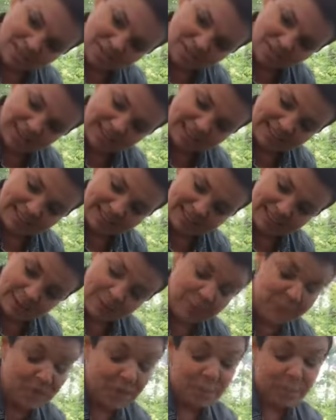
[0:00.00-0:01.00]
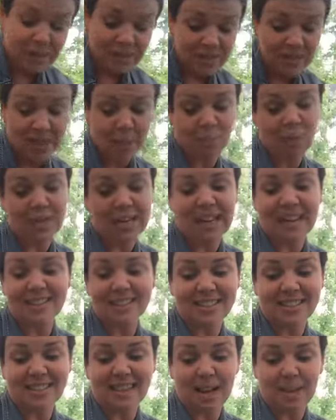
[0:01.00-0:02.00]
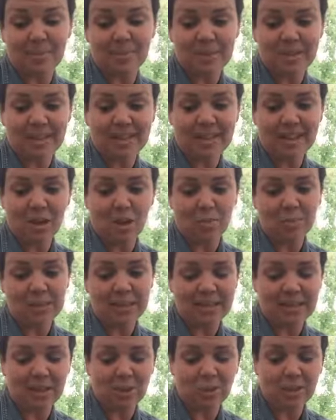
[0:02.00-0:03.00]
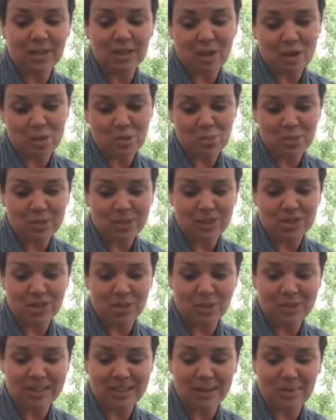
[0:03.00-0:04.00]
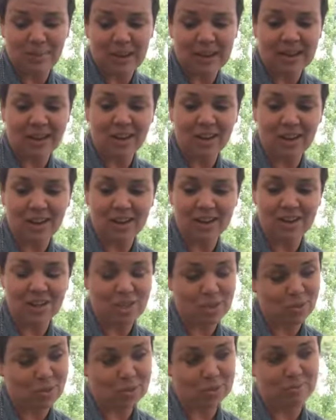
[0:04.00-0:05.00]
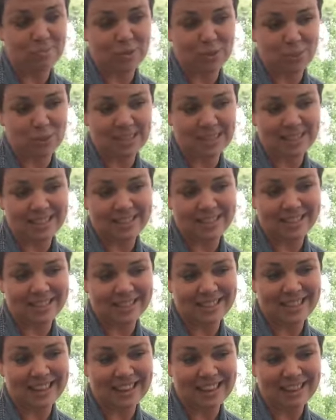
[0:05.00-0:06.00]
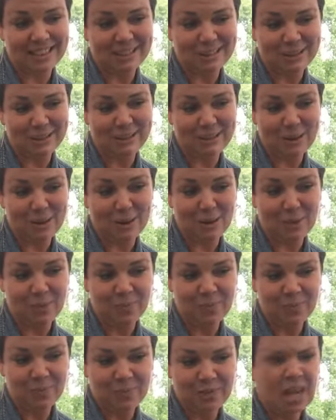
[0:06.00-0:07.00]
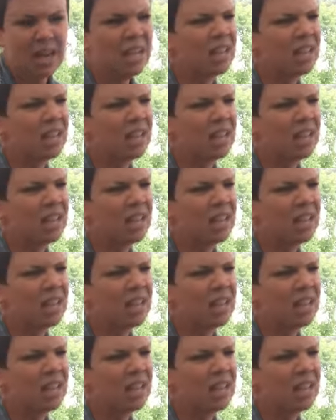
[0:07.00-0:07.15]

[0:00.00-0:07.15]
Right, lady? But mm-hmm. if someone hadn't stopped and helped Lady Willow when she was hit by a car, she wouldn't be with yeah. us today. How long so, have you had her?